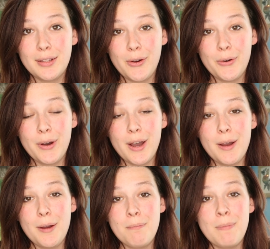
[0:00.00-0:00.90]
So
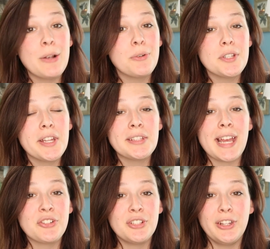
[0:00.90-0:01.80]
my corn snake's
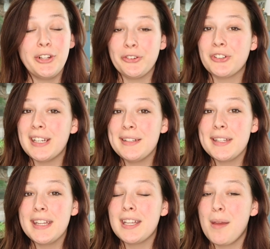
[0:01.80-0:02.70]
actually a little
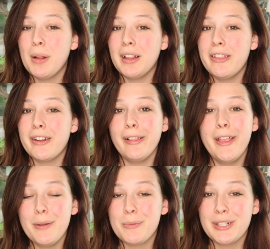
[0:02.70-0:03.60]
crazy. Typically they're a
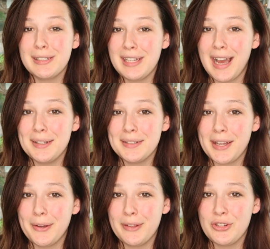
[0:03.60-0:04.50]
little more
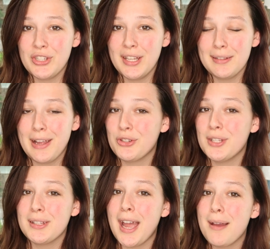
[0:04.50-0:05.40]
docile than she is. Now
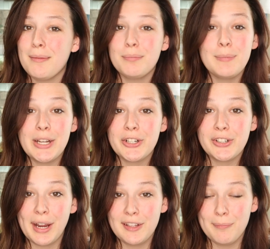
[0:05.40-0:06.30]
she's not mean
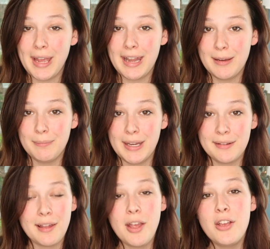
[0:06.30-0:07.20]
or aggressive by any
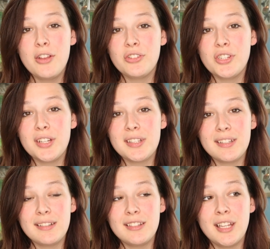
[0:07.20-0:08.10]
means. She just
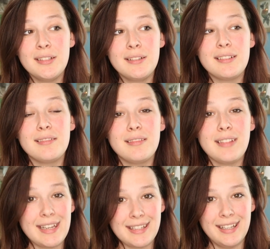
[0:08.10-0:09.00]
doesn't
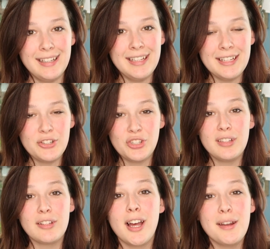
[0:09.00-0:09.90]
sit.
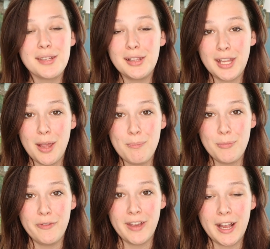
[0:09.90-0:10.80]
she's constantly
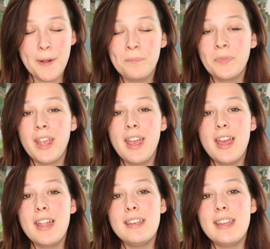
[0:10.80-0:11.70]
moving.
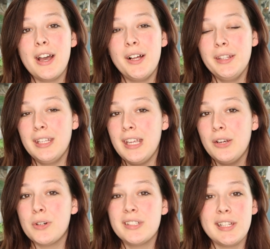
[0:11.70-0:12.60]
Now
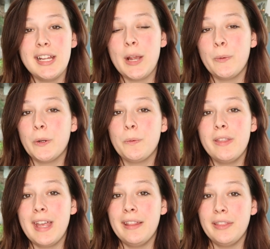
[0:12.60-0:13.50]
the corn snake I worked
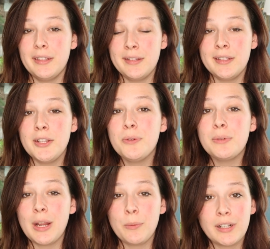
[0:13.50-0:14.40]
with at the
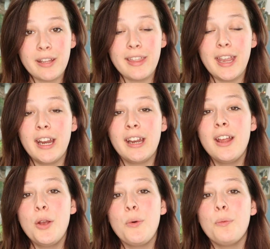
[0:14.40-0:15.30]
zoo when I worked
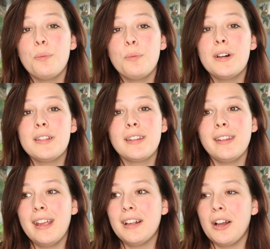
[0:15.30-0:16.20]
there was
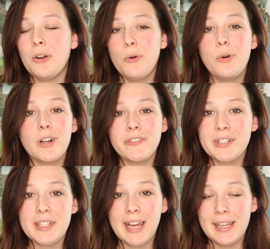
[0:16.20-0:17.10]
like a quarter of
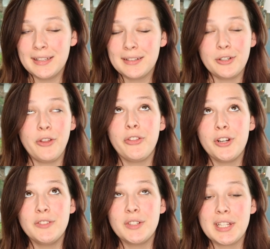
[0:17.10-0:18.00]
her size or a
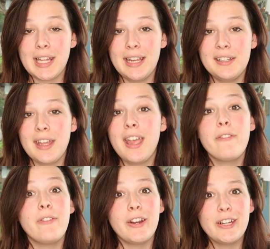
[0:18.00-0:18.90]
third of her size
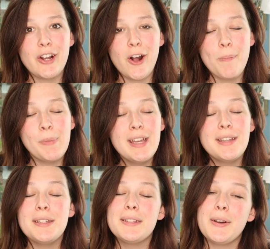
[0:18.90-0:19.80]
and very calm.
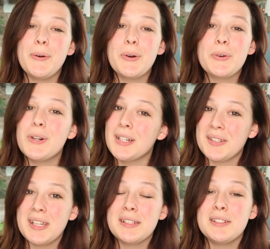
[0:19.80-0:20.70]
So
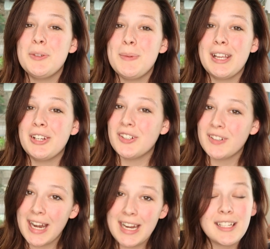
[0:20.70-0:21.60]
corn snakes do make
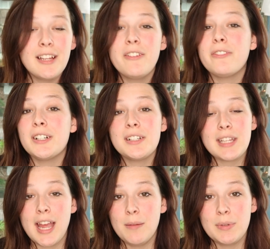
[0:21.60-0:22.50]
great
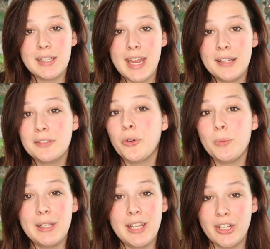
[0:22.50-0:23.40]
first time snakes
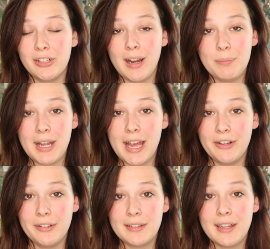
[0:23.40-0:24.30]
or beginner
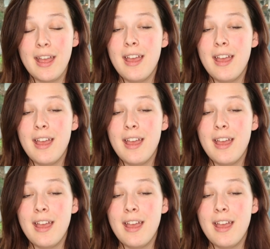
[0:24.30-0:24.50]
reptiles.